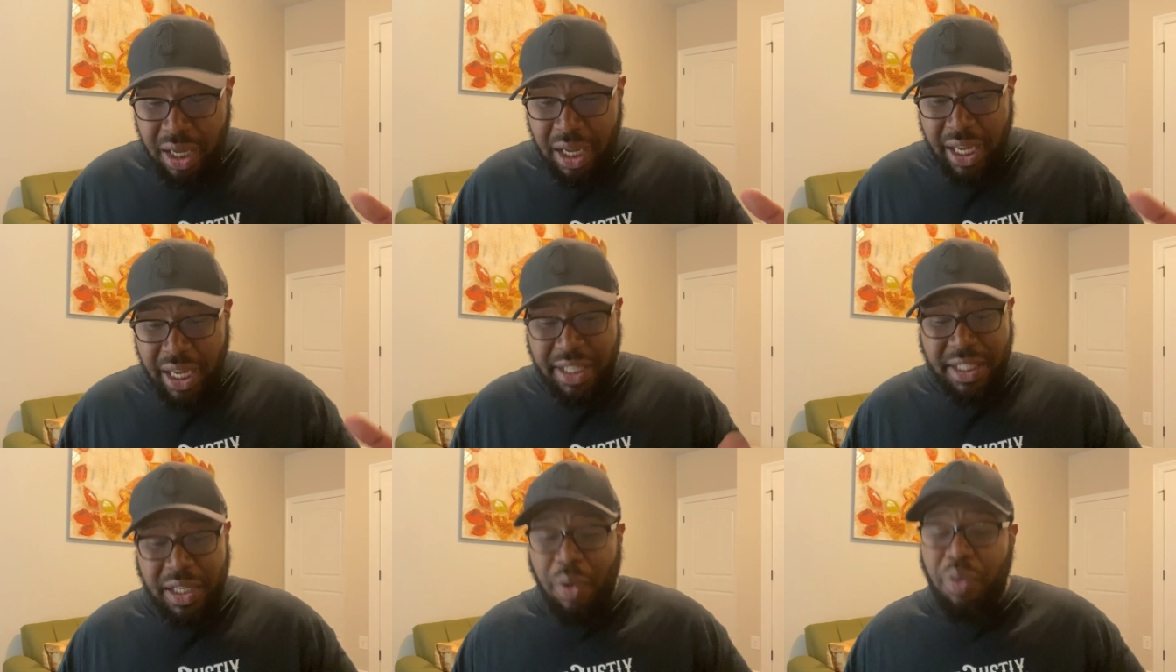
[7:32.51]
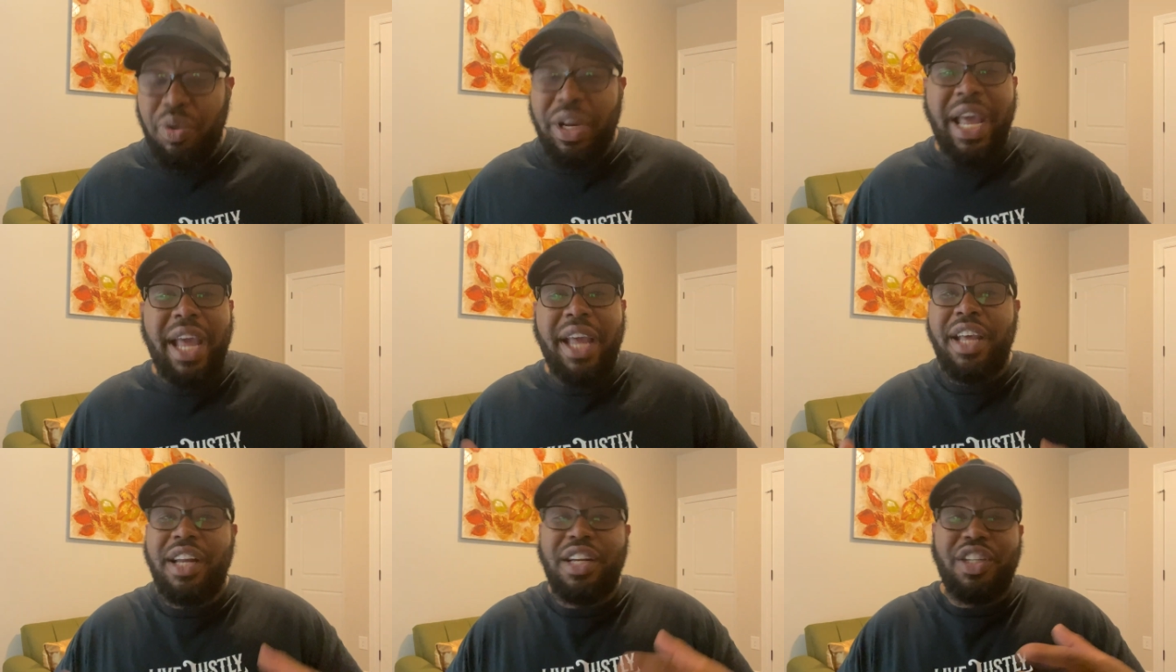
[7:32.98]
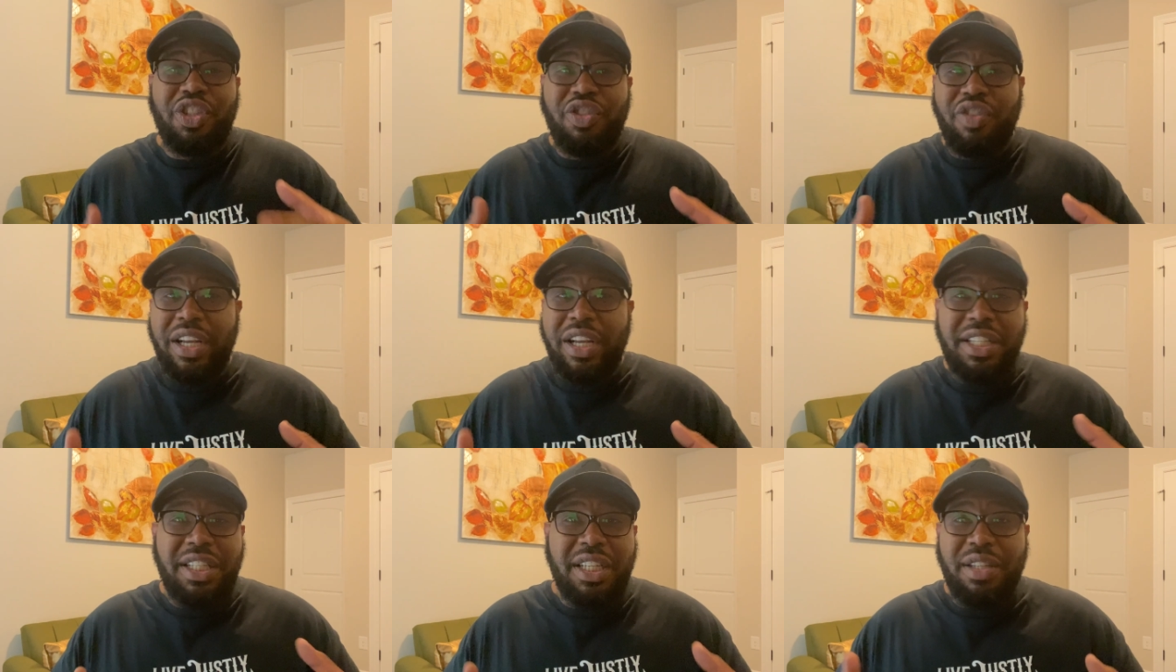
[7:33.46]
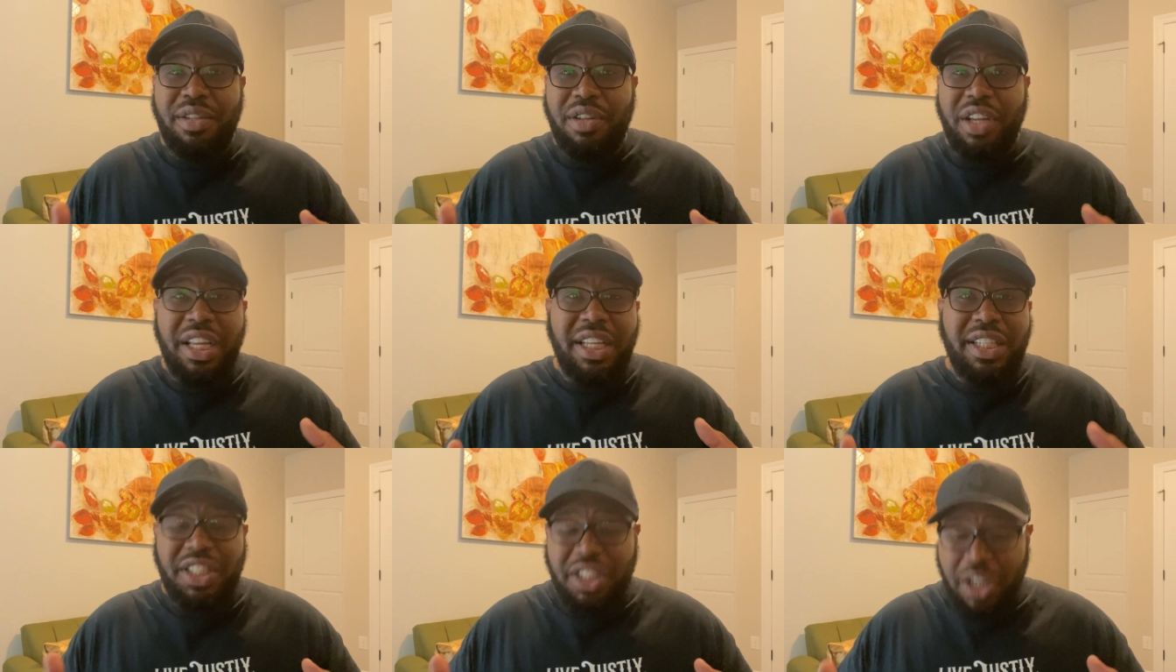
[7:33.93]
And so that illustration,
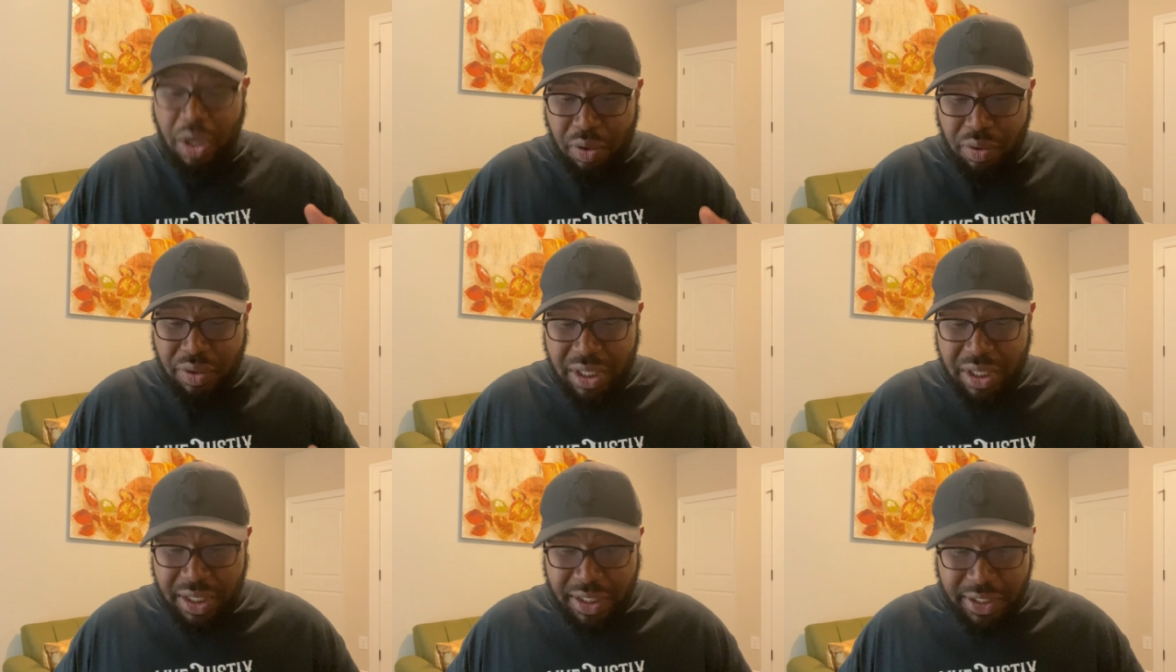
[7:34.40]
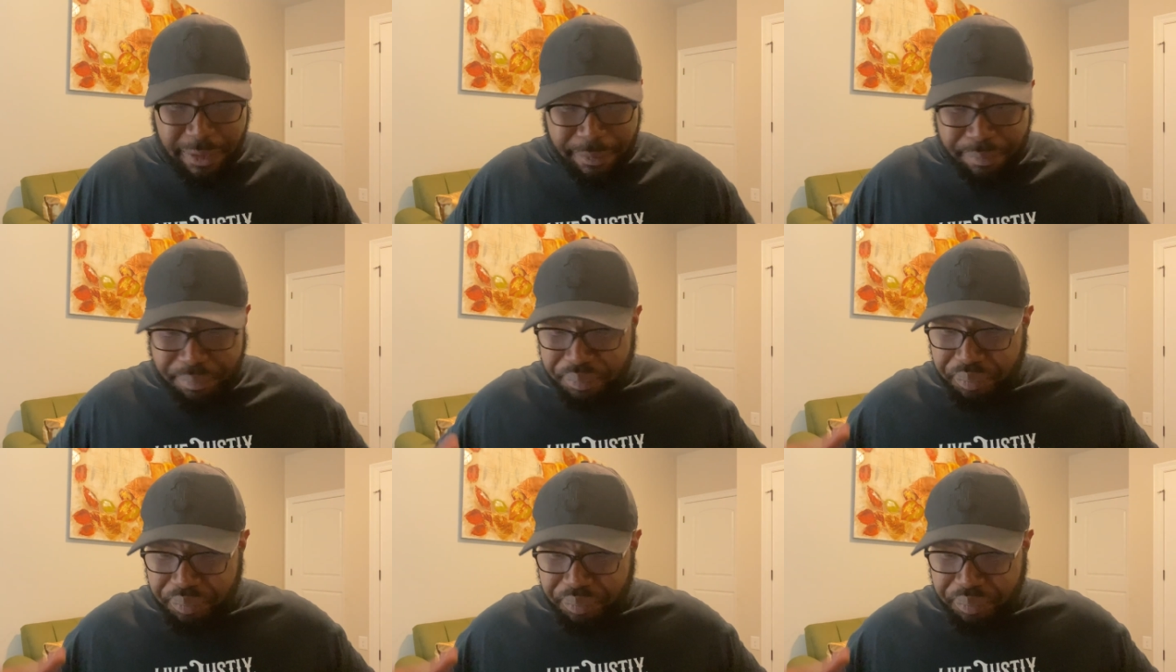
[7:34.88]
it shows us